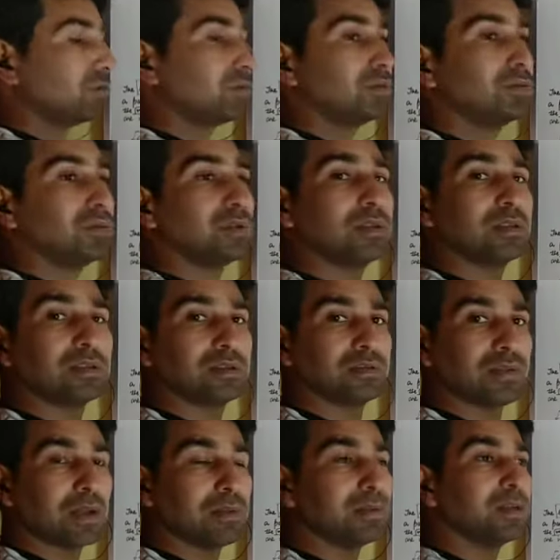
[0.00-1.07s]
to
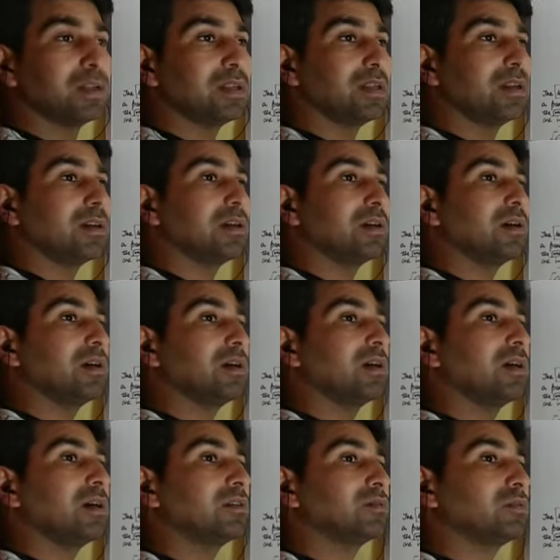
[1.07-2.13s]
his family,
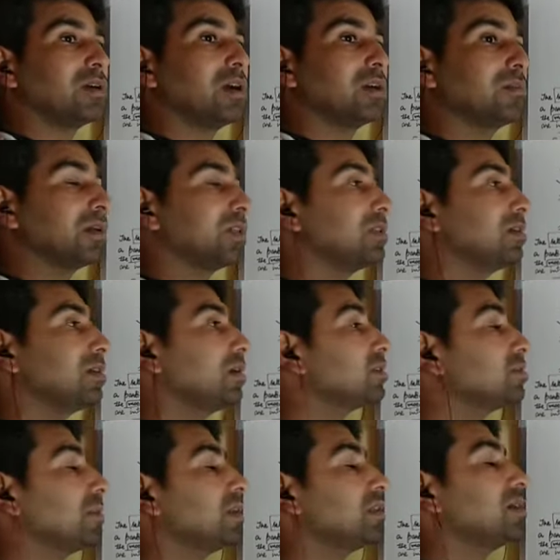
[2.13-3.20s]
to
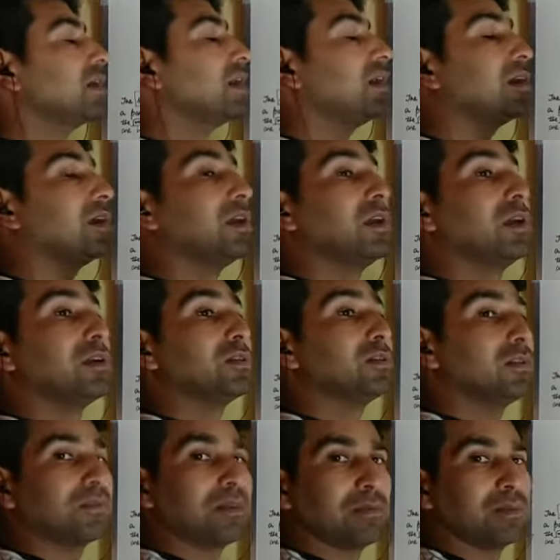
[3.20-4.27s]
his mother, and
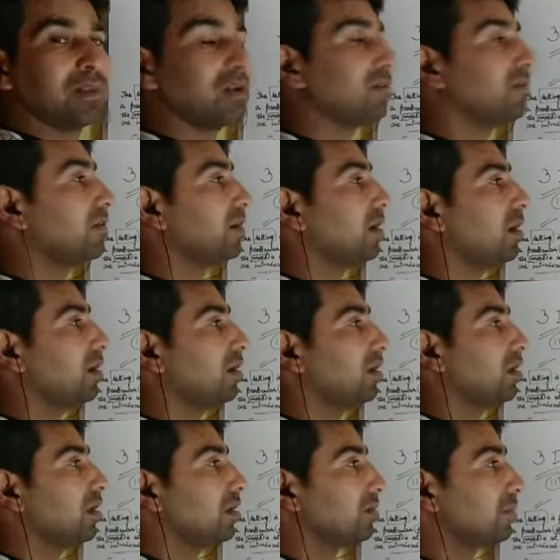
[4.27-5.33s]
to the family of
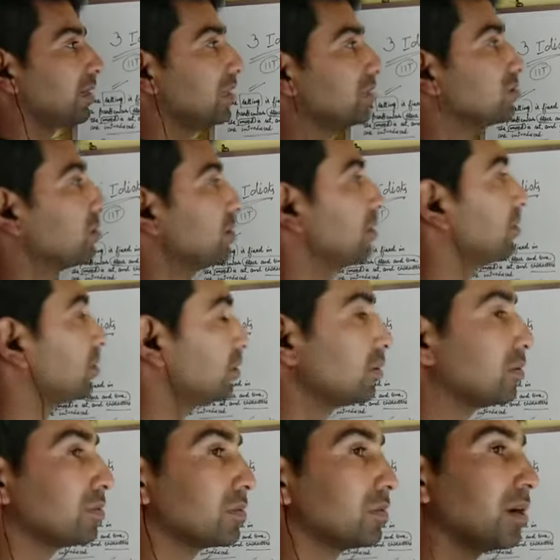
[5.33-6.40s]
Farhan. But he is not able
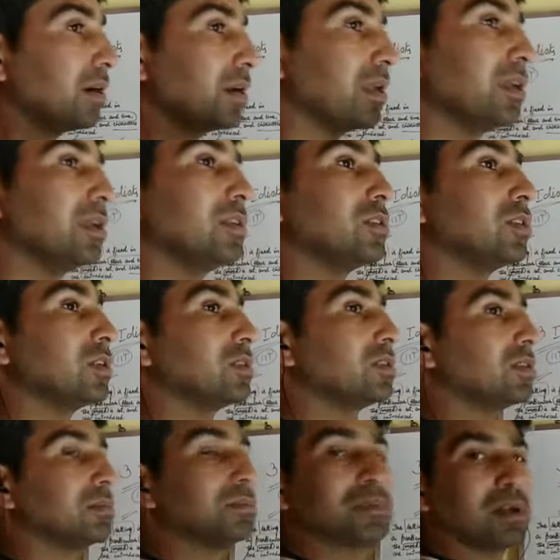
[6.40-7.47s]
to do so, and he
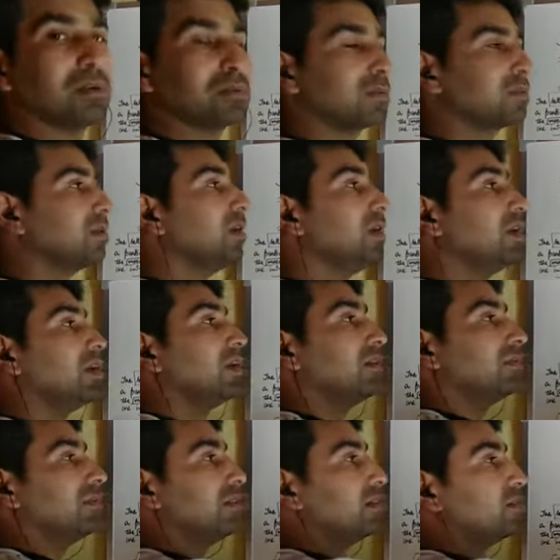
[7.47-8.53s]
just jumps out of the
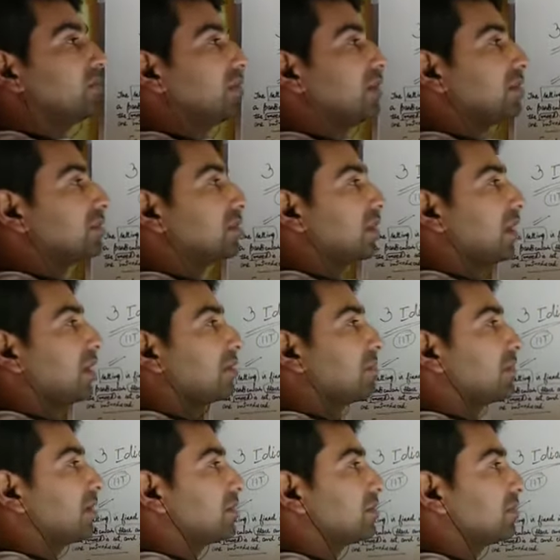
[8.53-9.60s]
window. That is
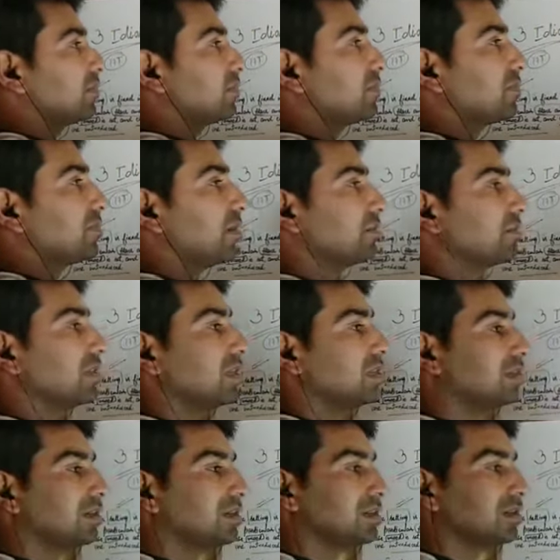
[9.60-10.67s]
climax. From
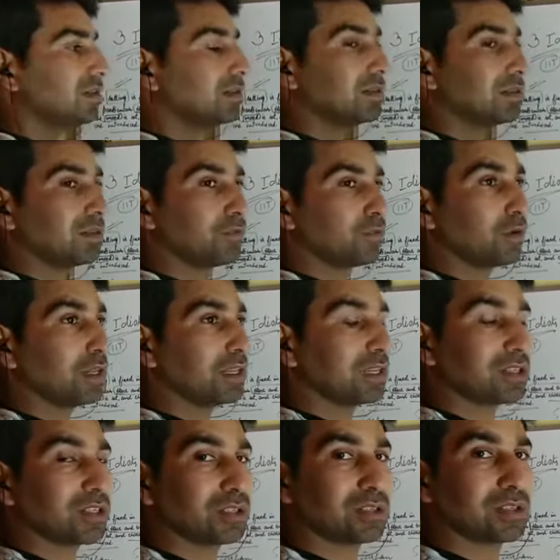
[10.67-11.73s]
there, the
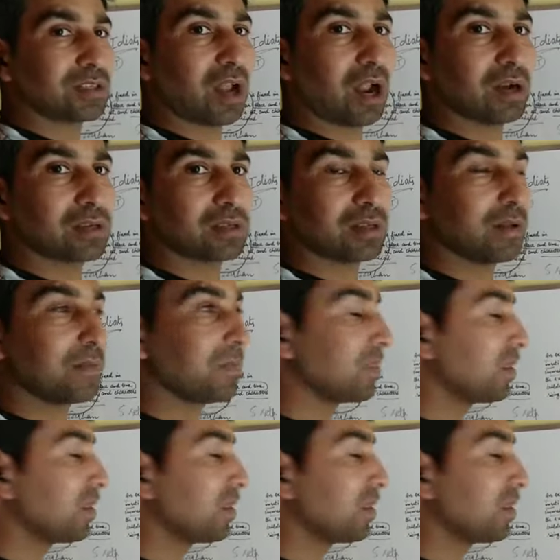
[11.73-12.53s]
falling action starts.